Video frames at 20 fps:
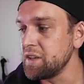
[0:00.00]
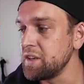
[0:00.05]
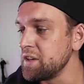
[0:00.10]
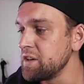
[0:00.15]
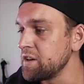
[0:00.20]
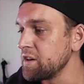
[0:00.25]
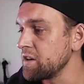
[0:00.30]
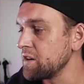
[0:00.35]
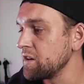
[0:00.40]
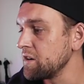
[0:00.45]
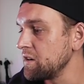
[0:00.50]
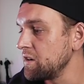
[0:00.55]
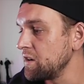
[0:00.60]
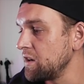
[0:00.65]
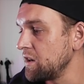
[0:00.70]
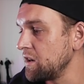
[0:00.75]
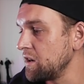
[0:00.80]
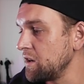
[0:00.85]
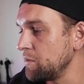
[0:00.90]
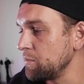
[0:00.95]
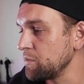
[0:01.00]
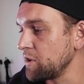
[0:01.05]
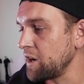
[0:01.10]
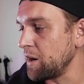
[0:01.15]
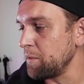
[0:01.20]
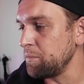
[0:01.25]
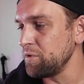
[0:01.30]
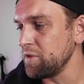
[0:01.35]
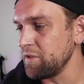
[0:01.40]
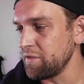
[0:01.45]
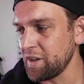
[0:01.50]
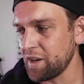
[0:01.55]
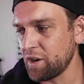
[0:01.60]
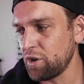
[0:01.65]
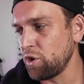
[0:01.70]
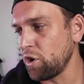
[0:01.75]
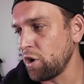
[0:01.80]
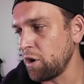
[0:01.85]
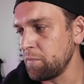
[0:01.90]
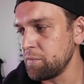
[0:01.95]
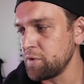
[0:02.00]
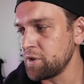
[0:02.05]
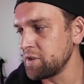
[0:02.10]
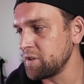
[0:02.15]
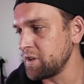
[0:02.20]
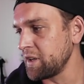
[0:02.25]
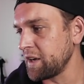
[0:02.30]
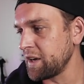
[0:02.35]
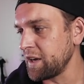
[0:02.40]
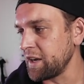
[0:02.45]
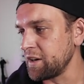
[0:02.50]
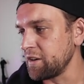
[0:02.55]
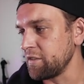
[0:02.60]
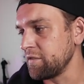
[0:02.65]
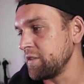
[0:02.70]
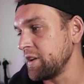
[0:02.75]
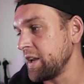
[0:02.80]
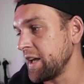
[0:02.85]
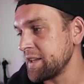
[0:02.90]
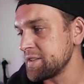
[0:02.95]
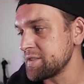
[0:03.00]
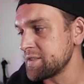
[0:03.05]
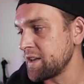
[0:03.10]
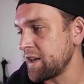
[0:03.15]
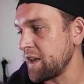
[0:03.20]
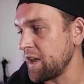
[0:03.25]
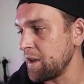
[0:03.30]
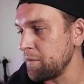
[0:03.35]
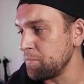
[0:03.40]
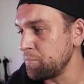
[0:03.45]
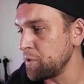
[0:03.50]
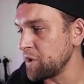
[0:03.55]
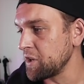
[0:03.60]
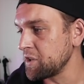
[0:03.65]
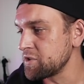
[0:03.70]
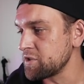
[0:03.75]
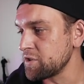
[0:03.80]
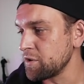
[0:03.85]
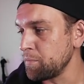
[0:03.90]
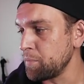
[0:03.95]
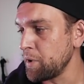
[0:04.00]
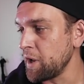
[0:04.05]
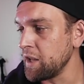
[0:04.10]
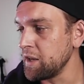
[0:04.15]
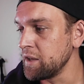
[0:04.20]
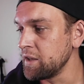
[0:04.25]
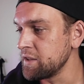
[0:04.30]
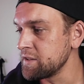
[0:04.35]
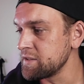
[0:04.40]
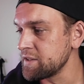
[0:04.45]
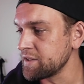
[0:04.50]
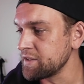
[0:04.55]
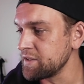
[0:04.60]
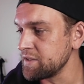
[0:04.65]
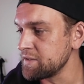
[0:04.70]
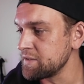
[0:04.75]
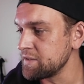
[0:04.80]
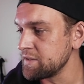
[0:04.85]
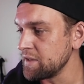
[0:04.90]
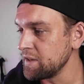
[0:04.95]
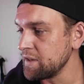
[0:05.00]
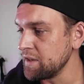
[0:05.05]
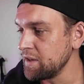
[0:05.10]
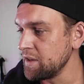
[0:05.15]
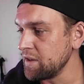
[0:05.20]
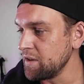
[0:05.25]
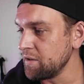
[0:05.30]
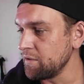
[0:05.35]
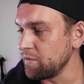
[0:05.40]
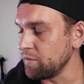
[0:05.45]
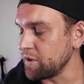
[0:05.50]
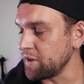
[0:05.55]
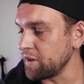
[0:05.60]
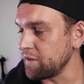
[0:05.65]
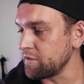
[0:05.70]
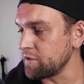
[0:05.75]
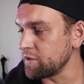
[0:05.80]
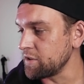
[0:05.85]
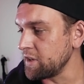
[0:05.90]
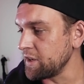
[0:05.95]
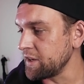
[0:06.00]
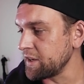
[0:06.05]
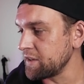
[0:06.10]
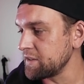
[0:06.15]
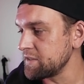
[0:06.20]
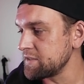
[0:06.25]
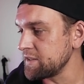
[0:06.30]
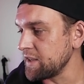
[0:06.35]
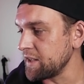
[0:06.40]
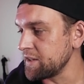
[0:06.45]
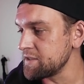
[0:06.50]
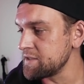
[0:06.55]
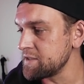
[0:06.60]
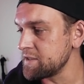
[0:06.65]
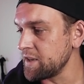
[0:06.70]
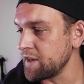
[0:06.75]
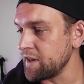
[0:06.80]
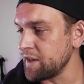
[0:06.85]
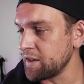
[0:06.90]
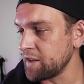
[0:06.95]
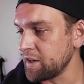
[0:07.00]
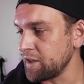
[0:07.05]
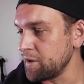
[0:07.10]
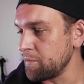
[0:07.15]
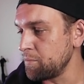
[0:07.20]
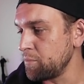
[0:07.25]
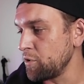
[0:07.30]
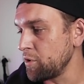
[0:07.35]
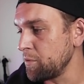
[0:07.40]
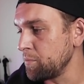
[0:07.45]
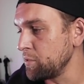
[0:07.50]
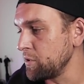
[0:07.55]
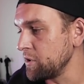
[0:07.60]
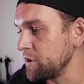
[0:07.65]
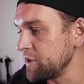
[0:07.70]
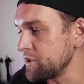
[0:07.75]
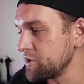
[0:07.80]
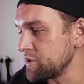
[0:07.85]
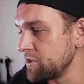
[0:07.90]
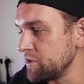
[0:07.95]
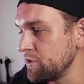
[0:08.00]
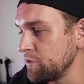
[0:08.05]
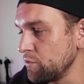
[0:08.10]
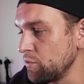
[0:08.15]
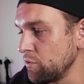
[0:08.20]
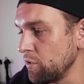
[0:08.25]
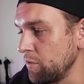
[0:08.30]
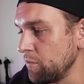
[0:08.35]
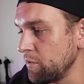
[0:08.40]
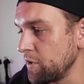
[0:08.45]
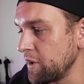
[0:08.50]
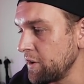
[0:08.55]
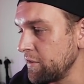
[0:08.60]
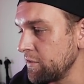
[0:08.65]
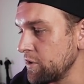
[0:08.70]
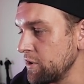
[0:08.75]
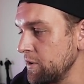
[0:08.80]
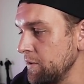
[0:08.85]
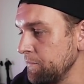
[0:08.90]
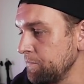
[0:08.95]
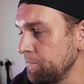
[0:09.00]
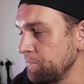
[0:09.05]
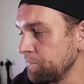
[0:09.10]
here um, a couple of like common like kind of landscape picture palettes like this whatever like sunset kind of purplish hue or whatever